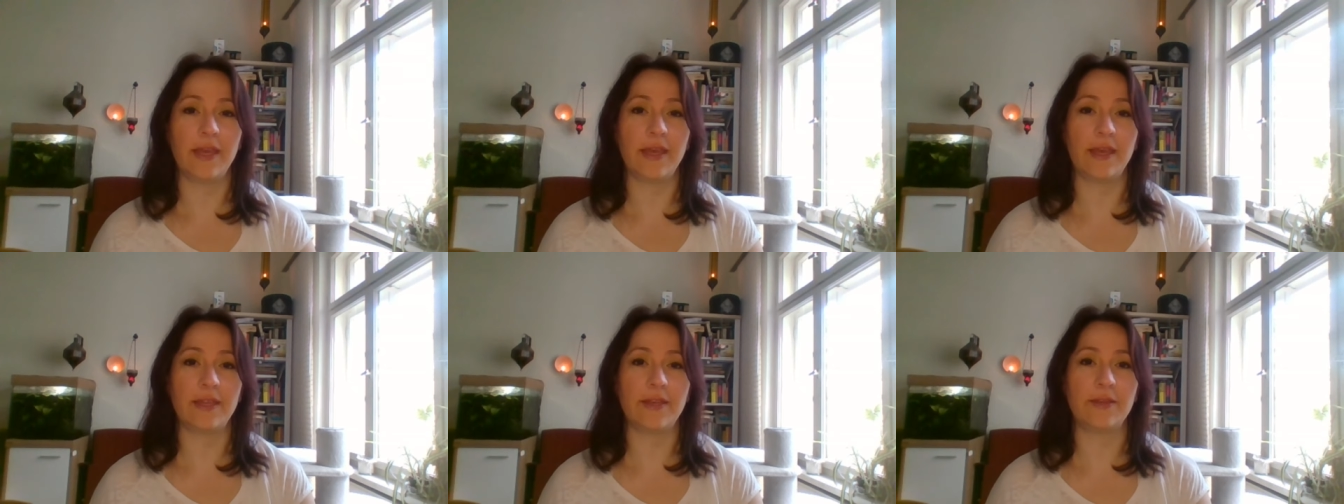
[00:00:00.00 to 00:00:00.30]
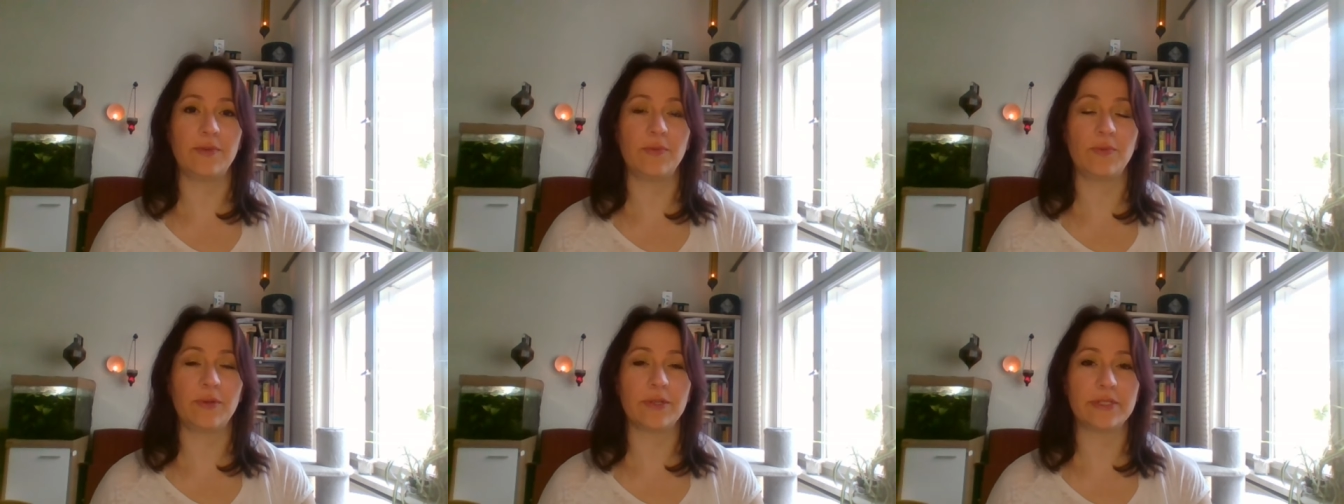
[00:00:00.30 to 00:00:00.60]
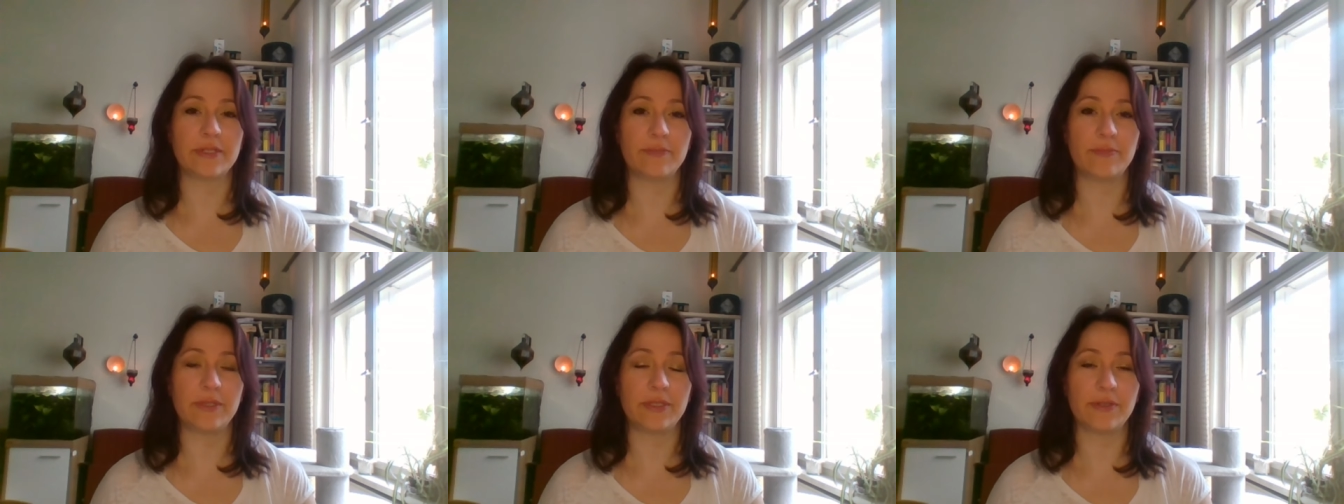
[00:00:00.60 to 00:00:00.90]
And it
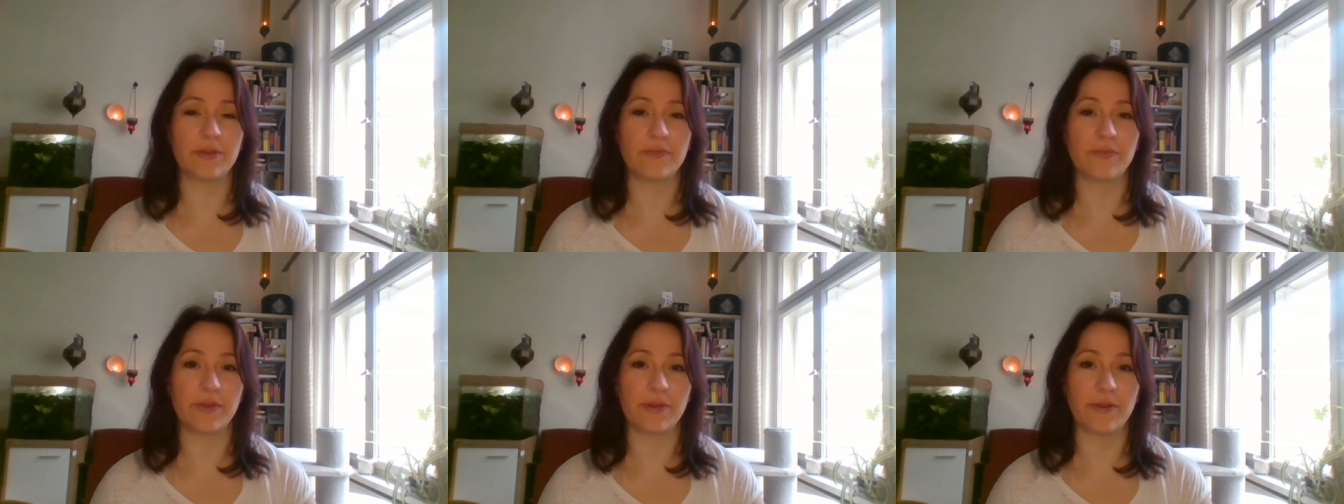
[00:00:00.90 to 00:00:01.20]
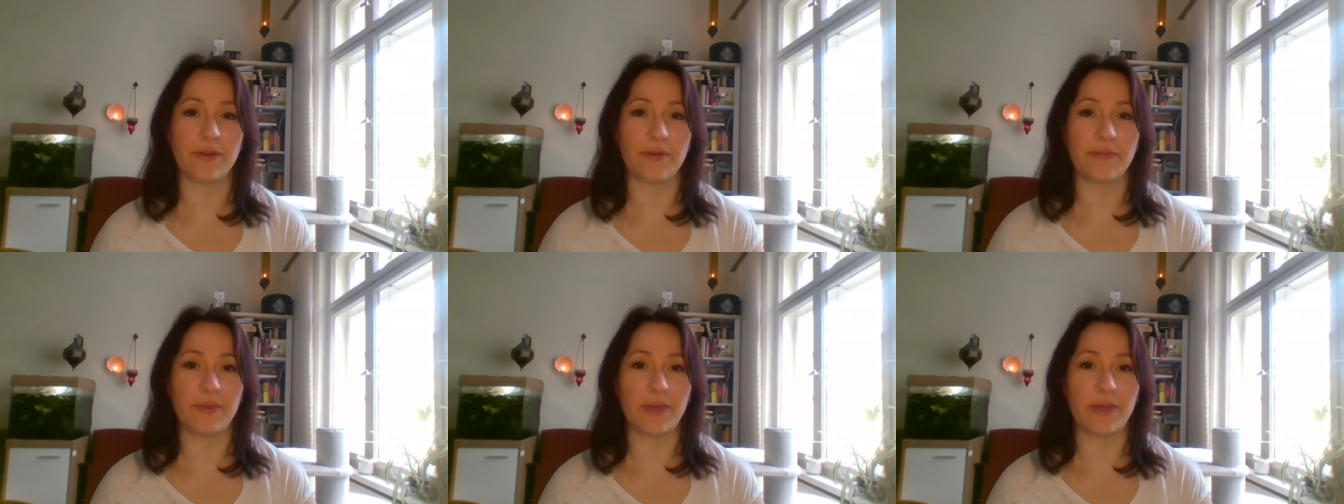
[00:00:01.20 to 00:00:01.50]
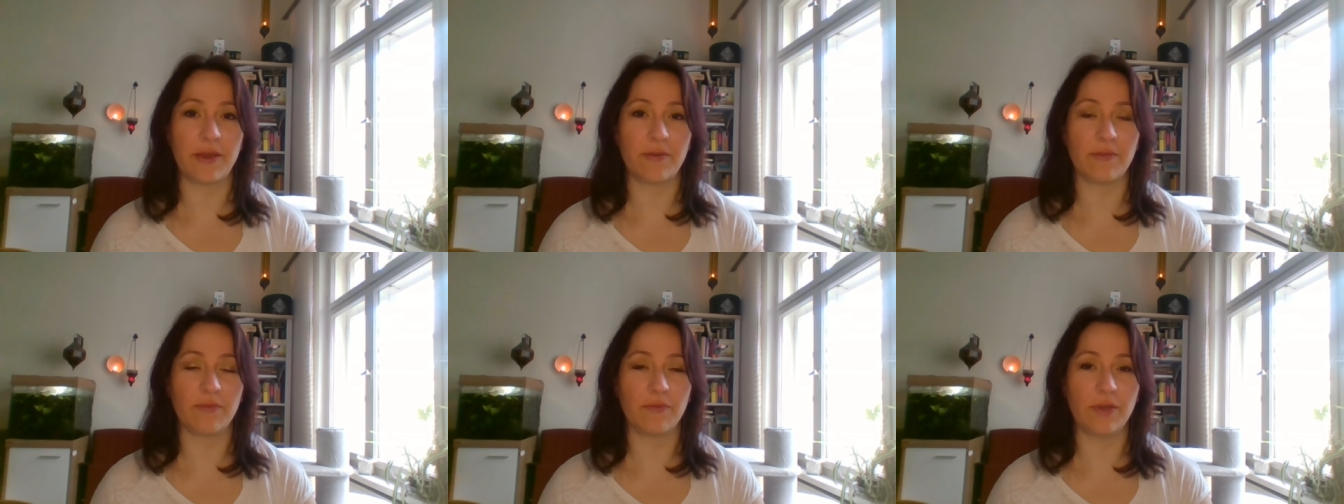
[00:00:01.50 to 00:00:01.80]
was a bit of a,
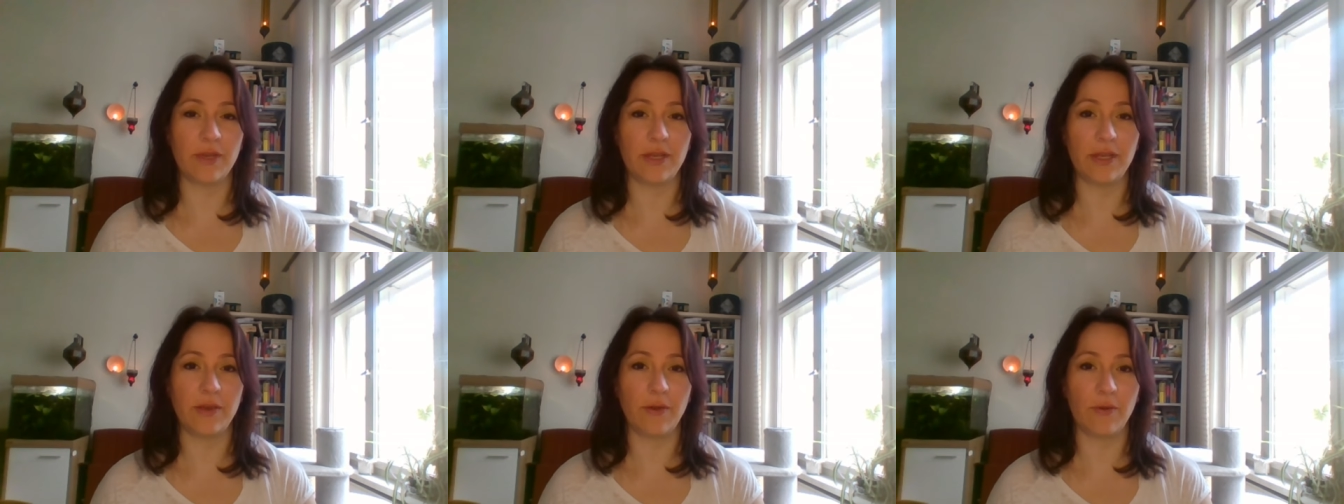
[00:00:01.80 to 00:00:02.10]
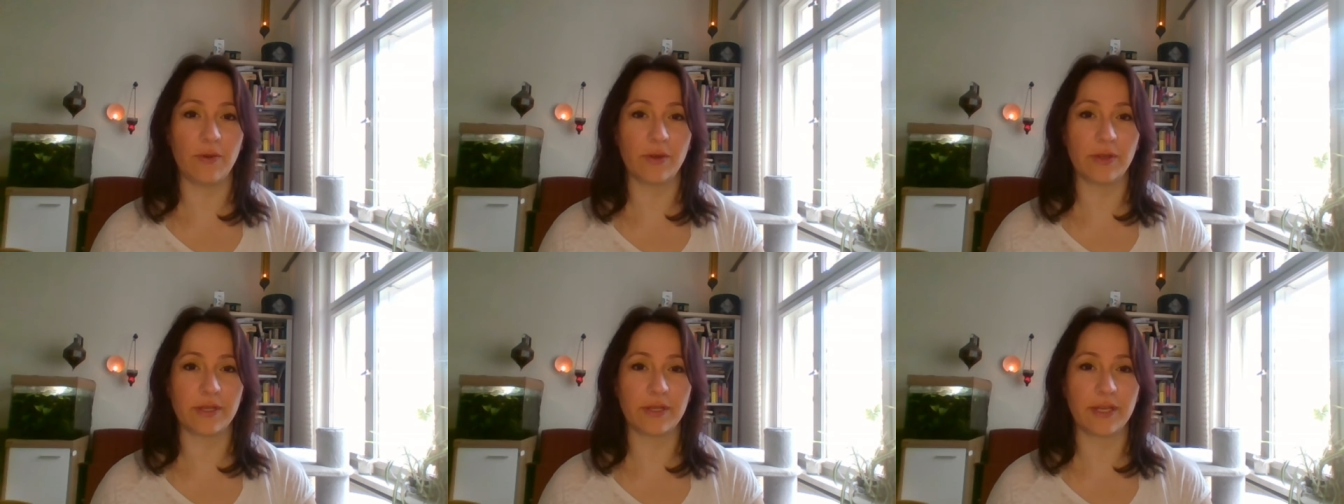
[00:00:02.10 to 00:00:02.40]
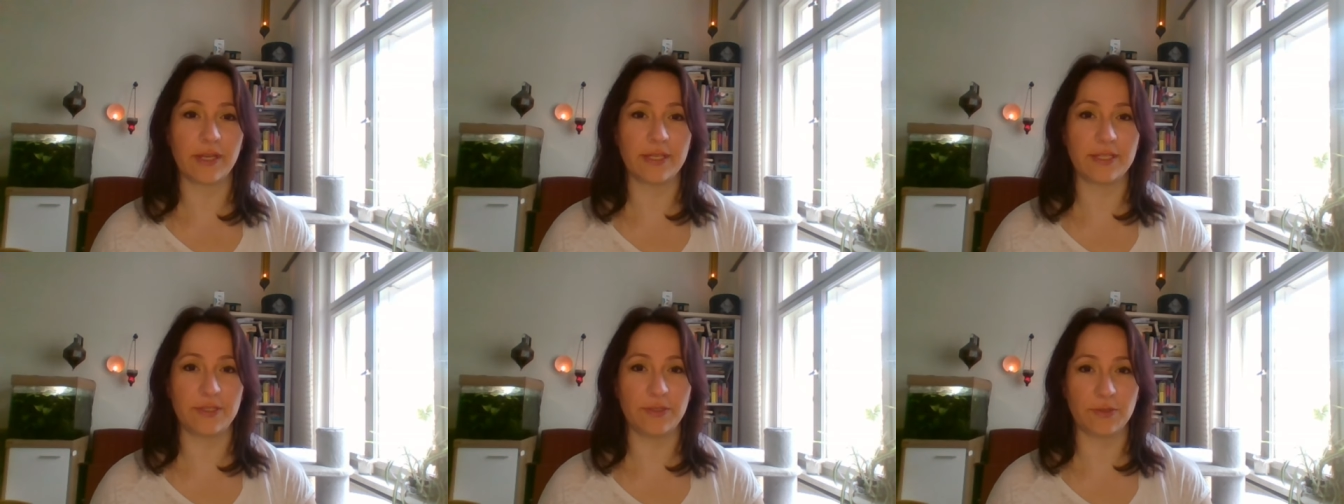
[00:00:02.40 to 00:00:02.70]
yeah, really
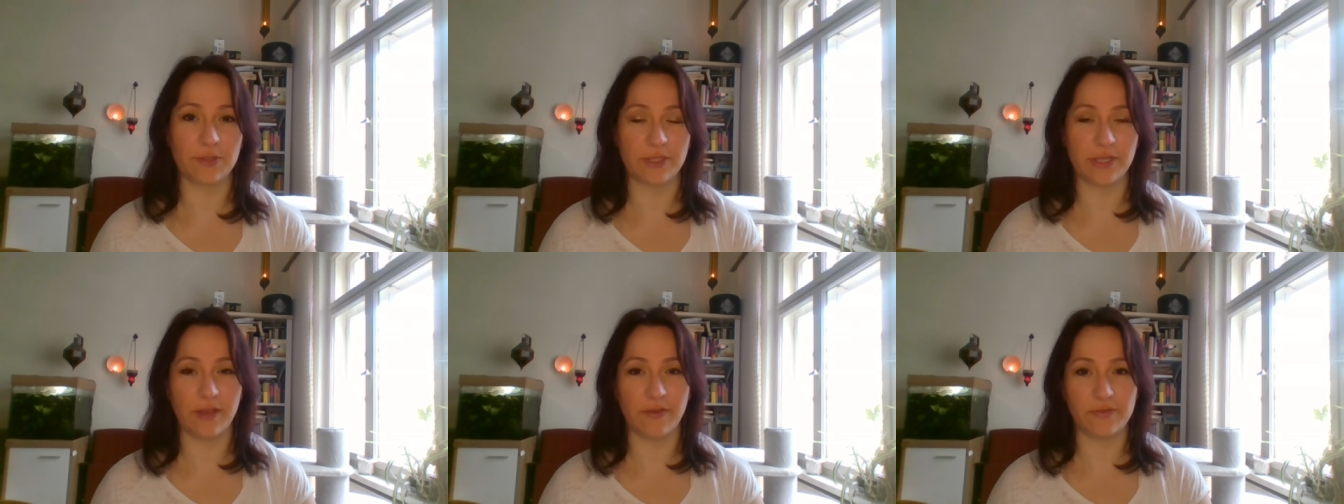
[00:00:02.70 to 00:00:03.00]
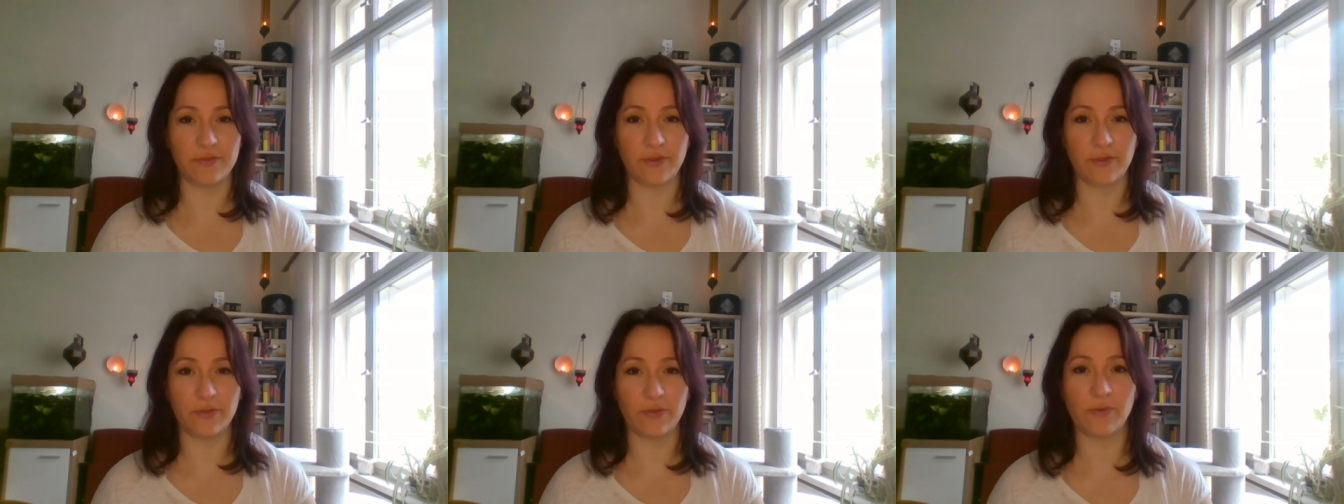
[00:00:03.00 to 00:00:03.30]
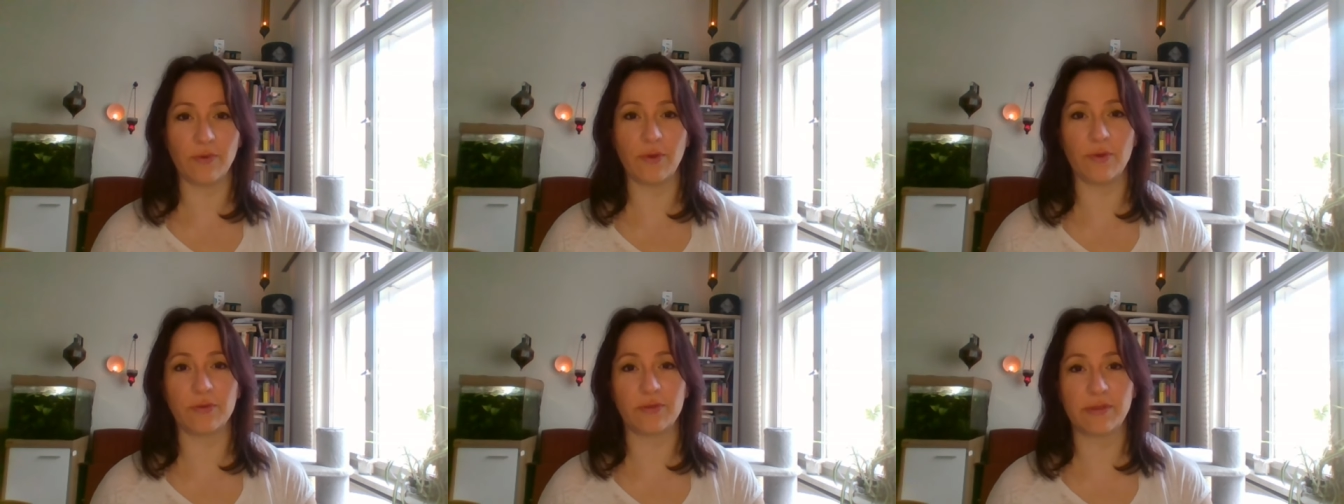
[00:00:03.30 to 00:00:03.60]
organize yourselves on the
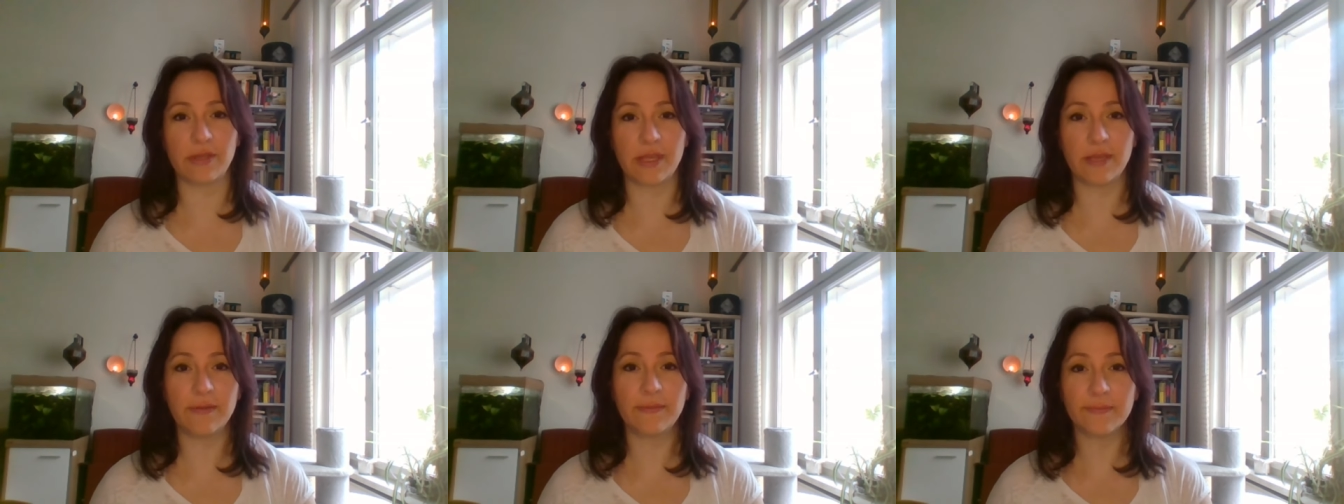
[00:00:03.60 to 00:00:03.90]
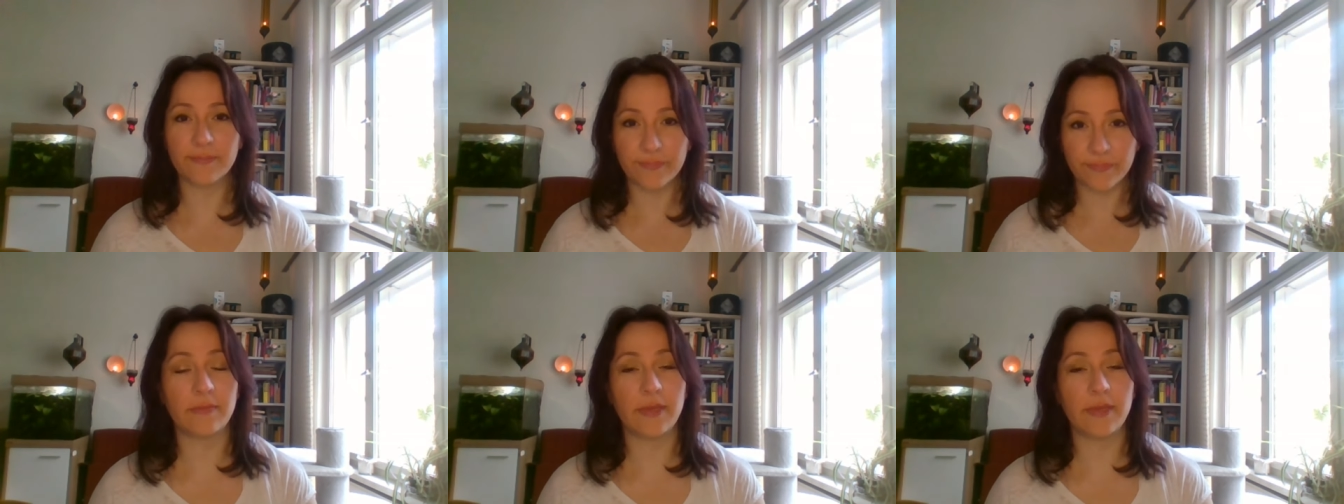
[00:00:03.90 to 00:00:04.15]
road thing.